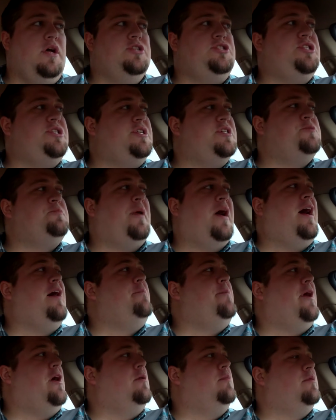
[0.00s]
does
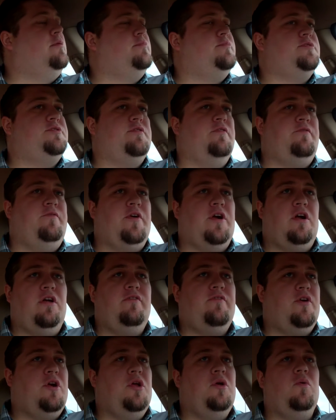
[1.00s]
pop albums very,
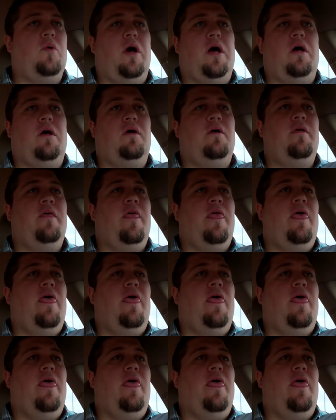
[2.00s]
very well.